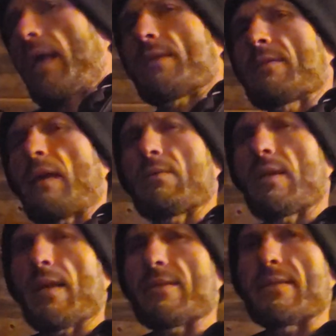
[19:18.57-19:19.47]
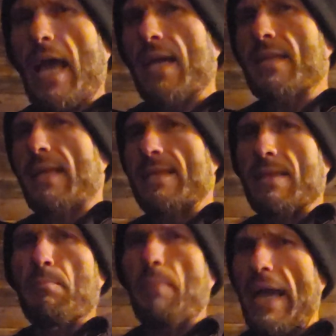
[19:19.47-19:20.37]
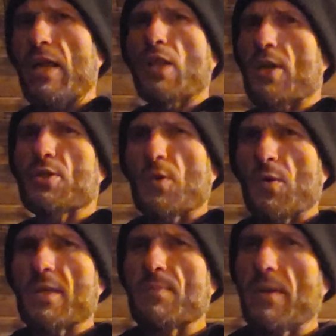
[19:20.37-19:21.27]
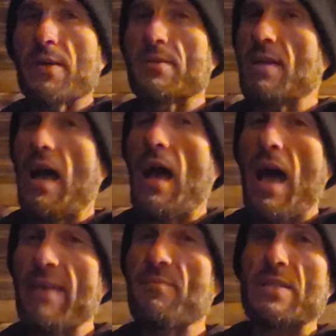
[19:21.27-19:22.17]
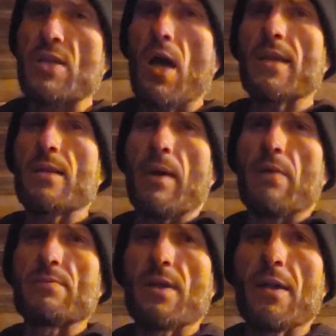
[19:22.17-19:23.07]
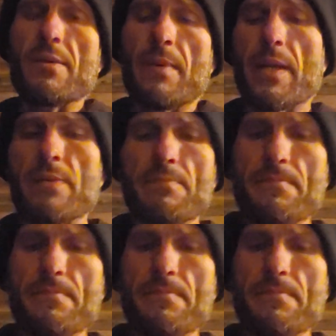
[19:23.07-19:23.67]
it sounded exactly like the biological experience I've been talking about and documenting.